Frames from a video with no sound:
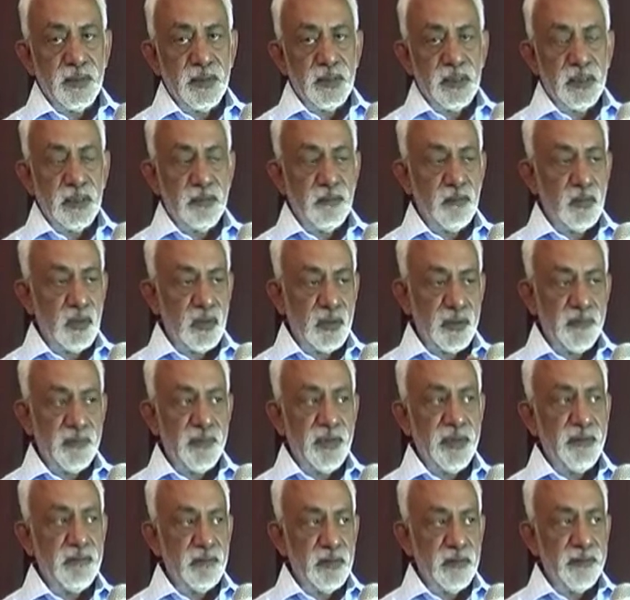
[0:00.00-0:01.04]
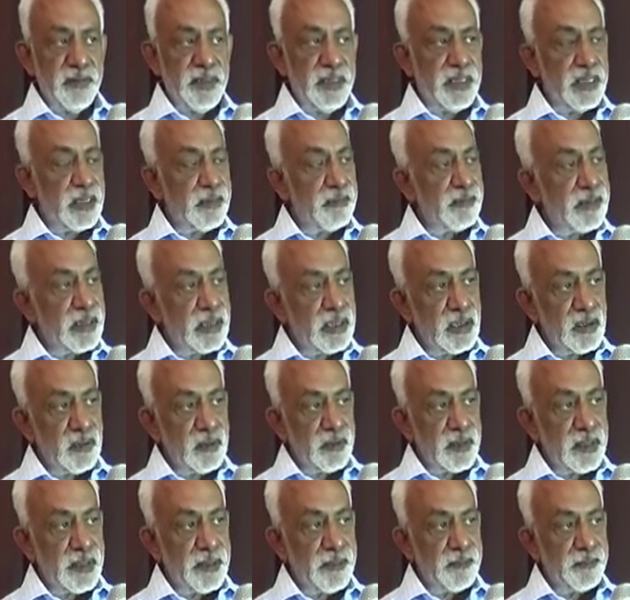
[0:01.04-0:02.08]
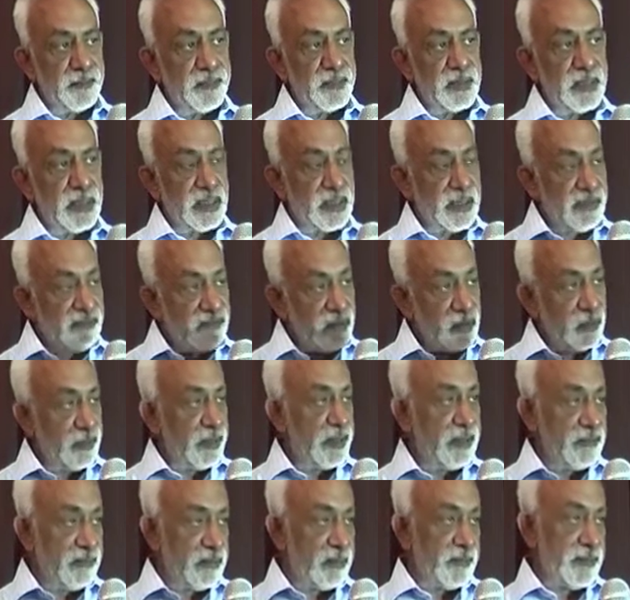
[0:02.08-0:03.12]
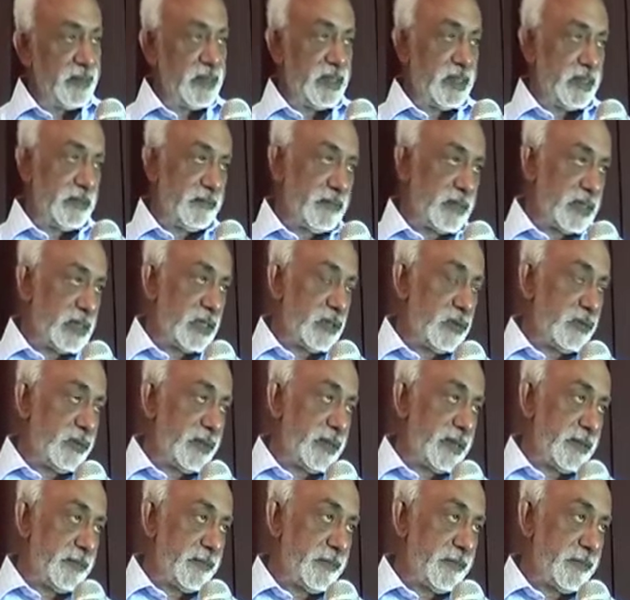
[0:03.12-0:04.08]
the monitoring will be done by QA, the reviewing will be done by QA,